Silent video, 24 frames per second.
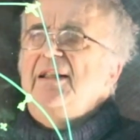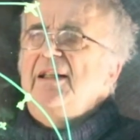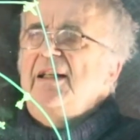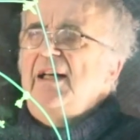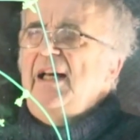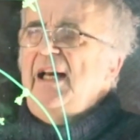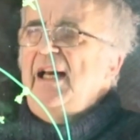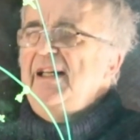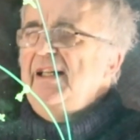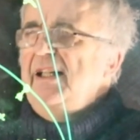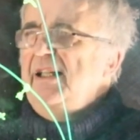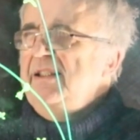
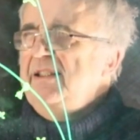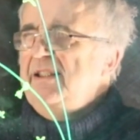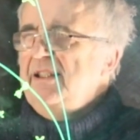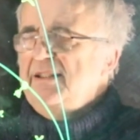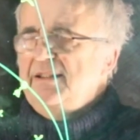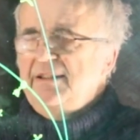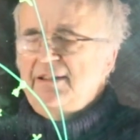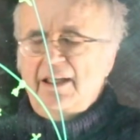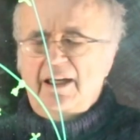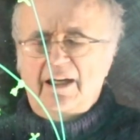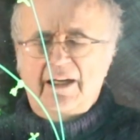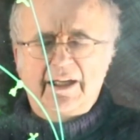Anand
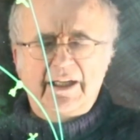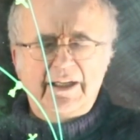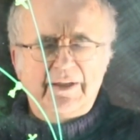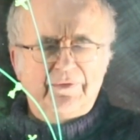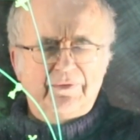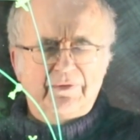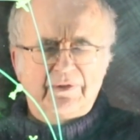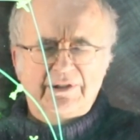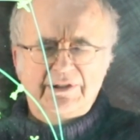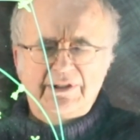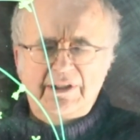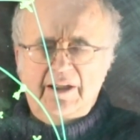Desai,
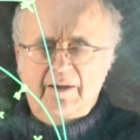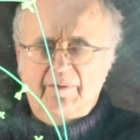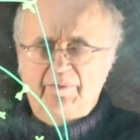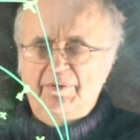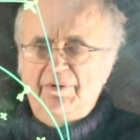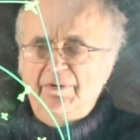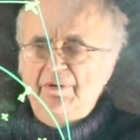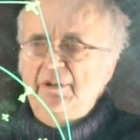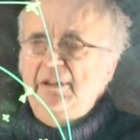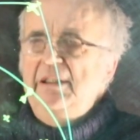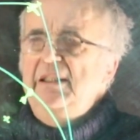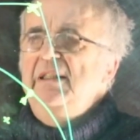for
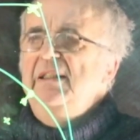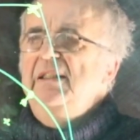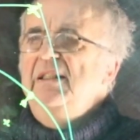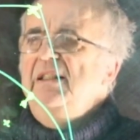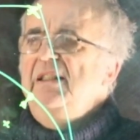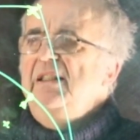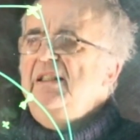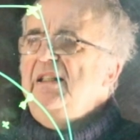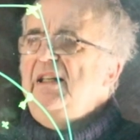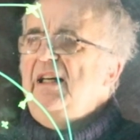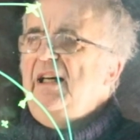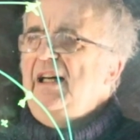example,
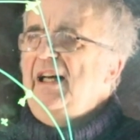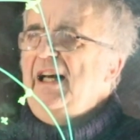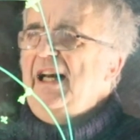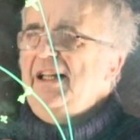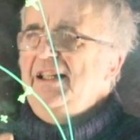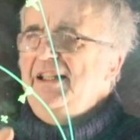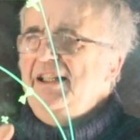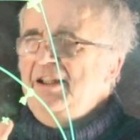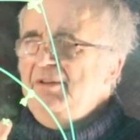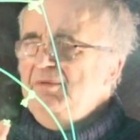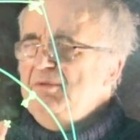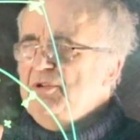
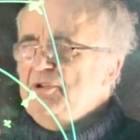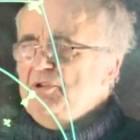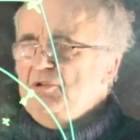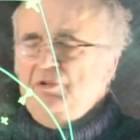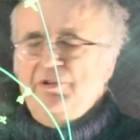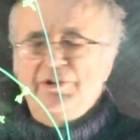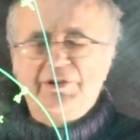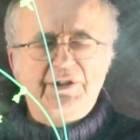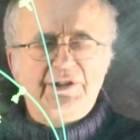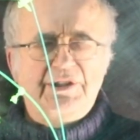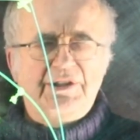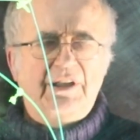and he was
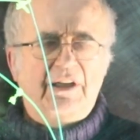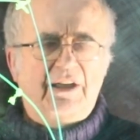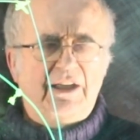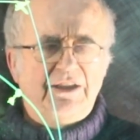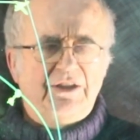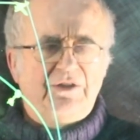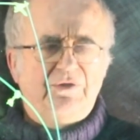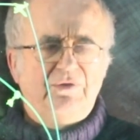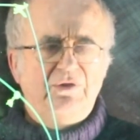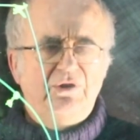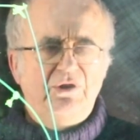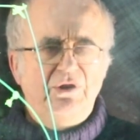
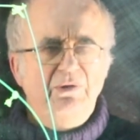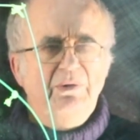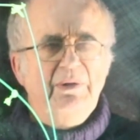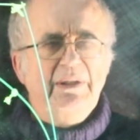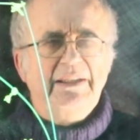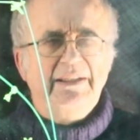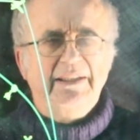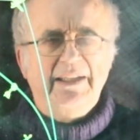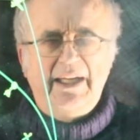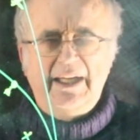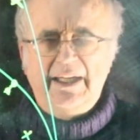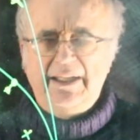criticised for
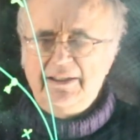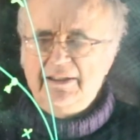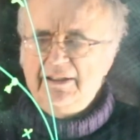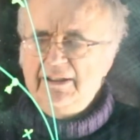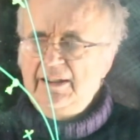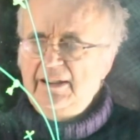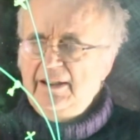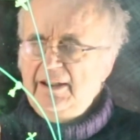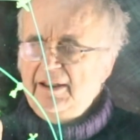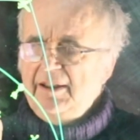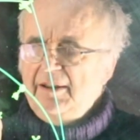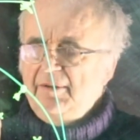doing that
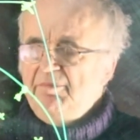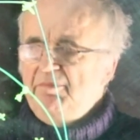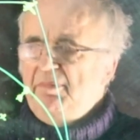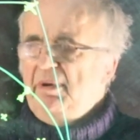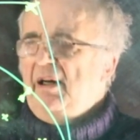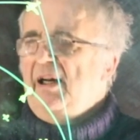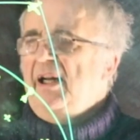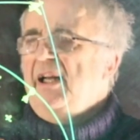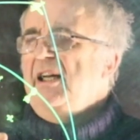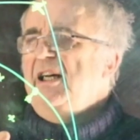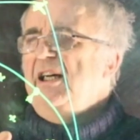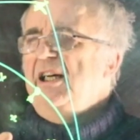
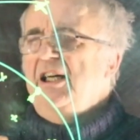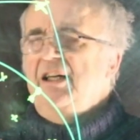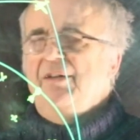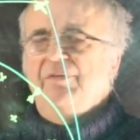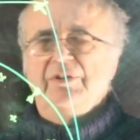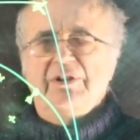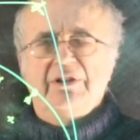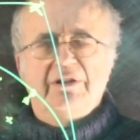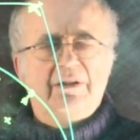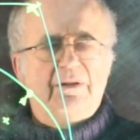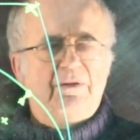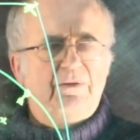by
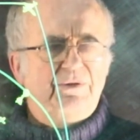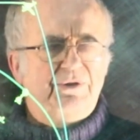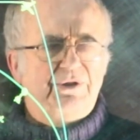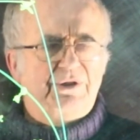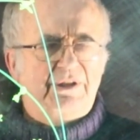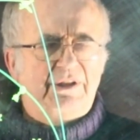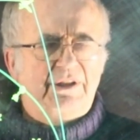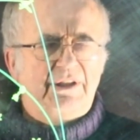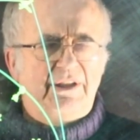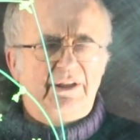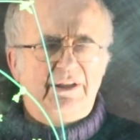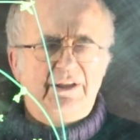Harvey
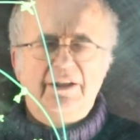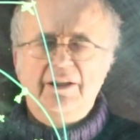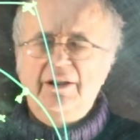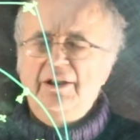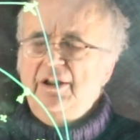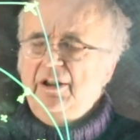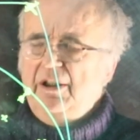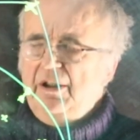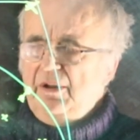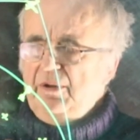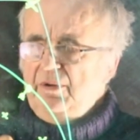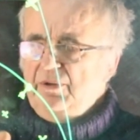Goldstein,
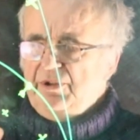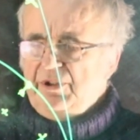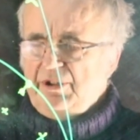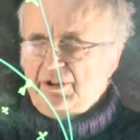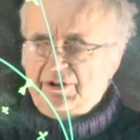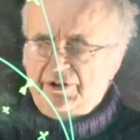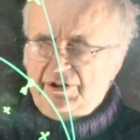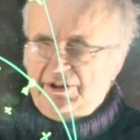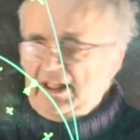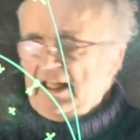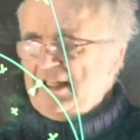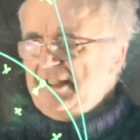who's a
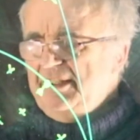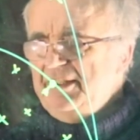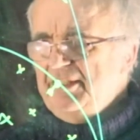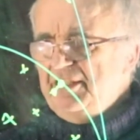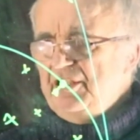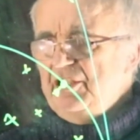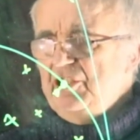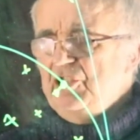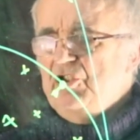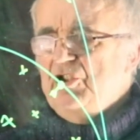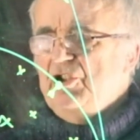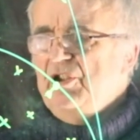
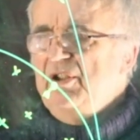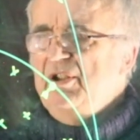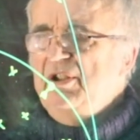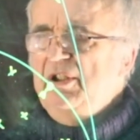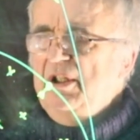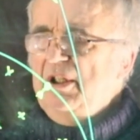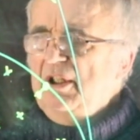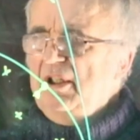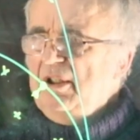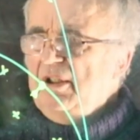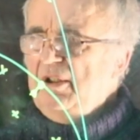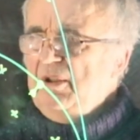statistician,
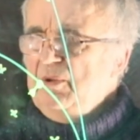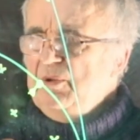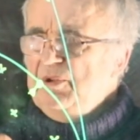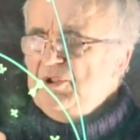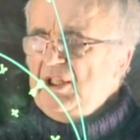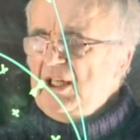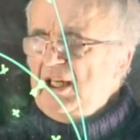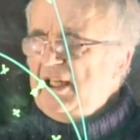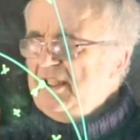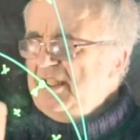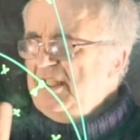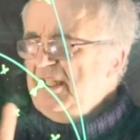who
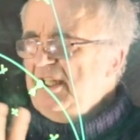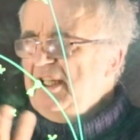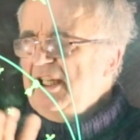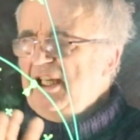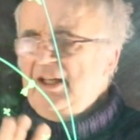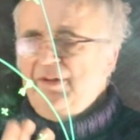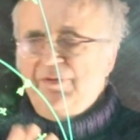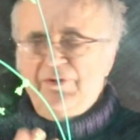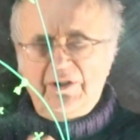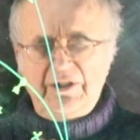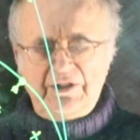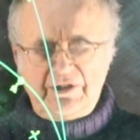said
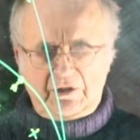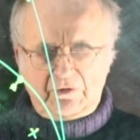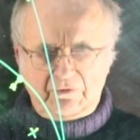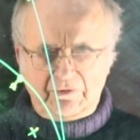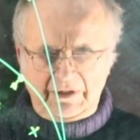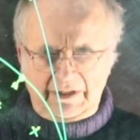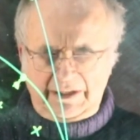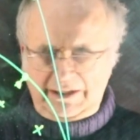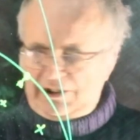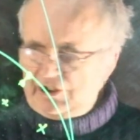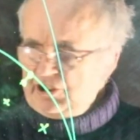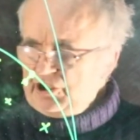if there's a
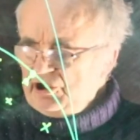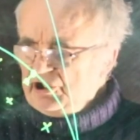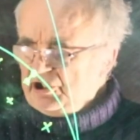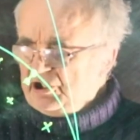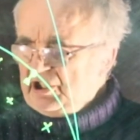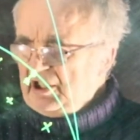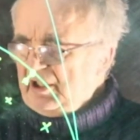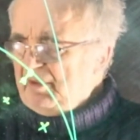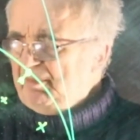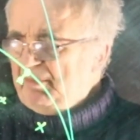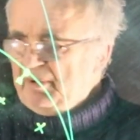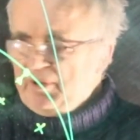
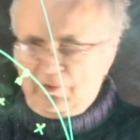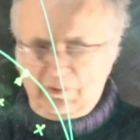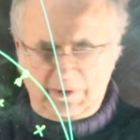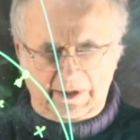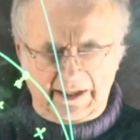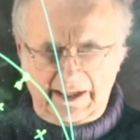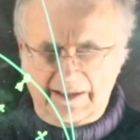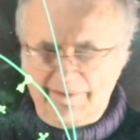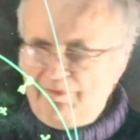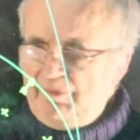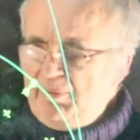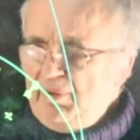relationship between
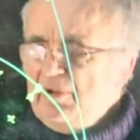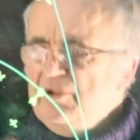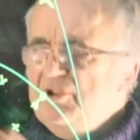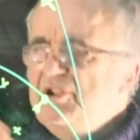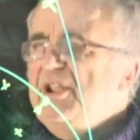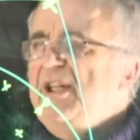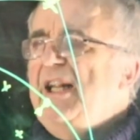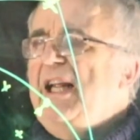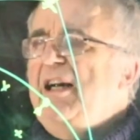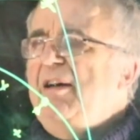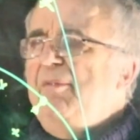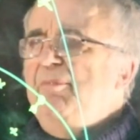inputs
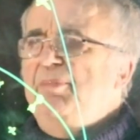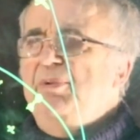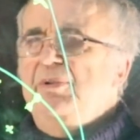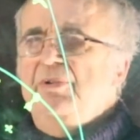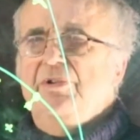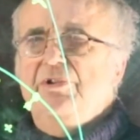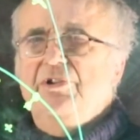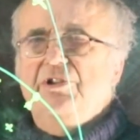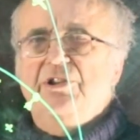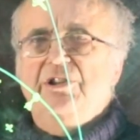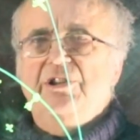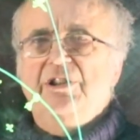and
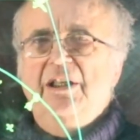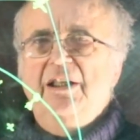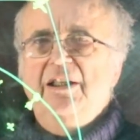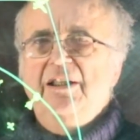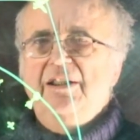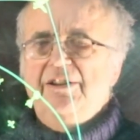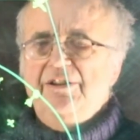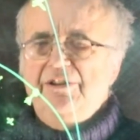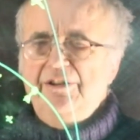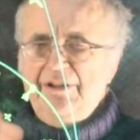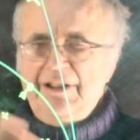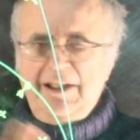outputs,
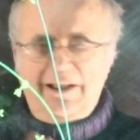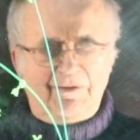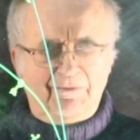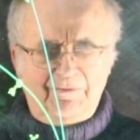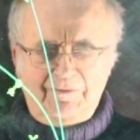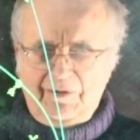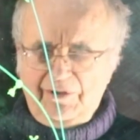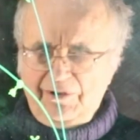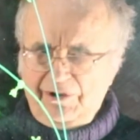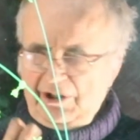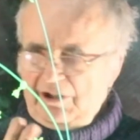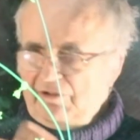you don't
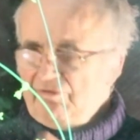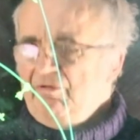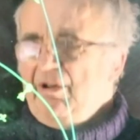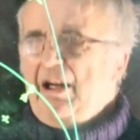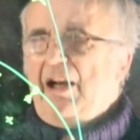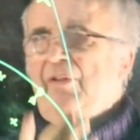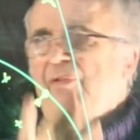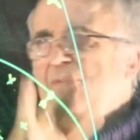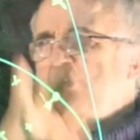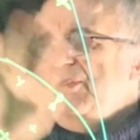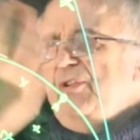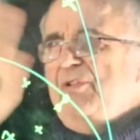want a
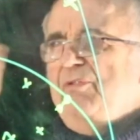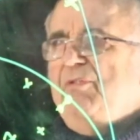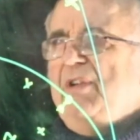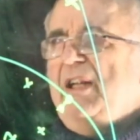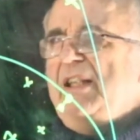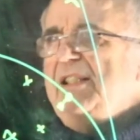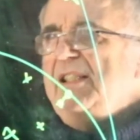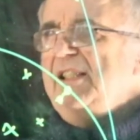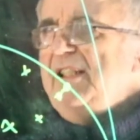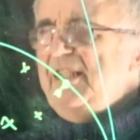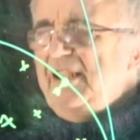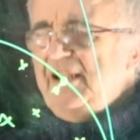rough and
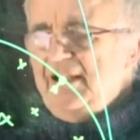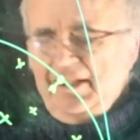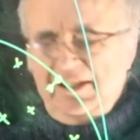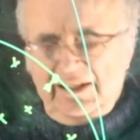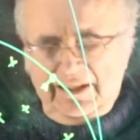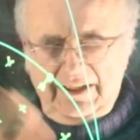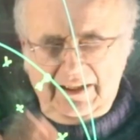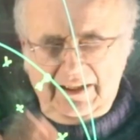ready